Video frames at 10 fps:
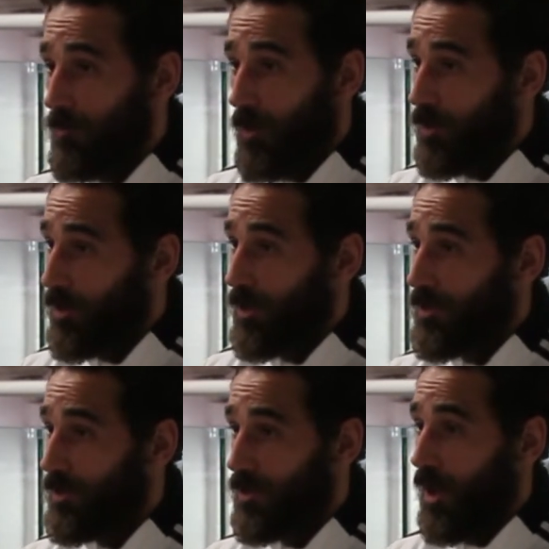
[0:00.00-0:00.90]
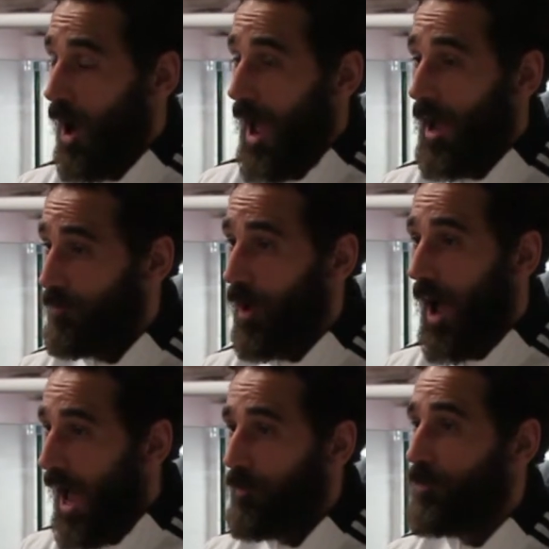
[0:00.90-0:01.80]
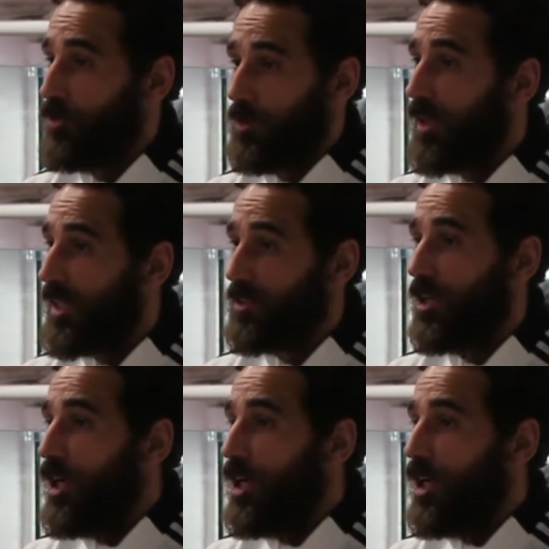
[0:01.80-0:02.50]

focused, I have to, I have to do this.